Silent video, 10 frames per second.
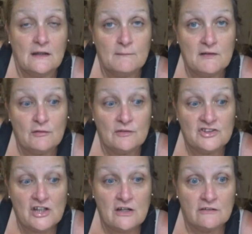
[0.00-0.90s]
I'm the only
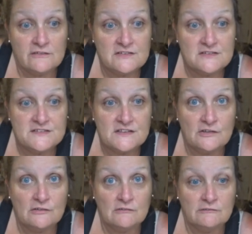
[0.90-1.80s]
child,
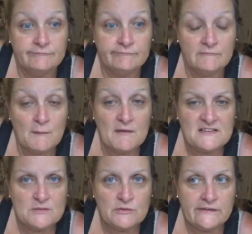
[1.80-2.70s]
so it
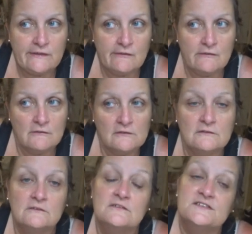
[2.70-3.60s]
makes it really hard.
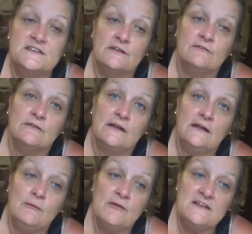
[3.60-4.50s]
So,
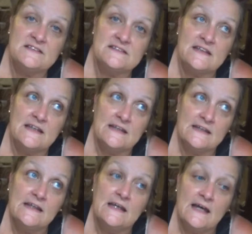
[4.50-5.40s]
anyways,
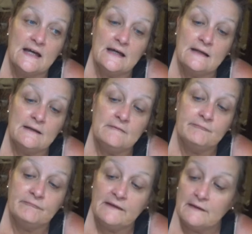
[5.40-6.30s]

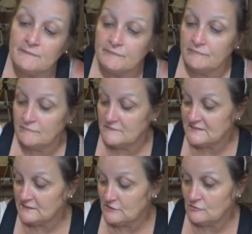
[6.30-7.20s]
um, yep,
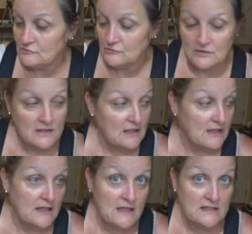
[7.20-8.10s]
so
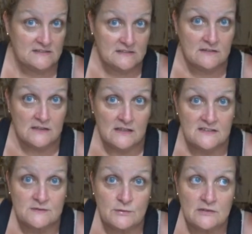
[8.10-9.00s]
until the
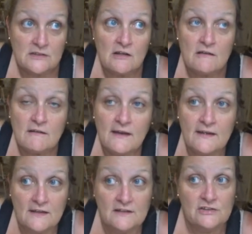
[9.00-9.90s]
next one, y'all,
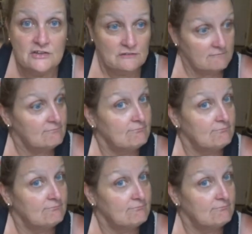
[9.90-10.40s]
and